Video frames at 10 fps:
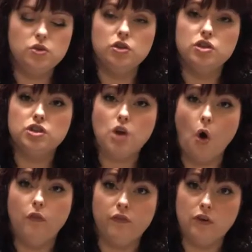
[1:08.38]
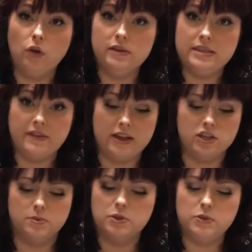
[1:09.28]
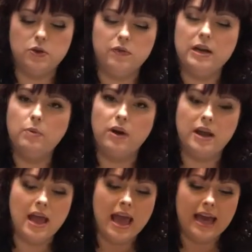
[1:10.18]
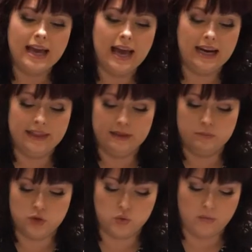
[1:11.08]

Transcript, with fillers: sort of soften all these vegetables. We don't really want to colour them too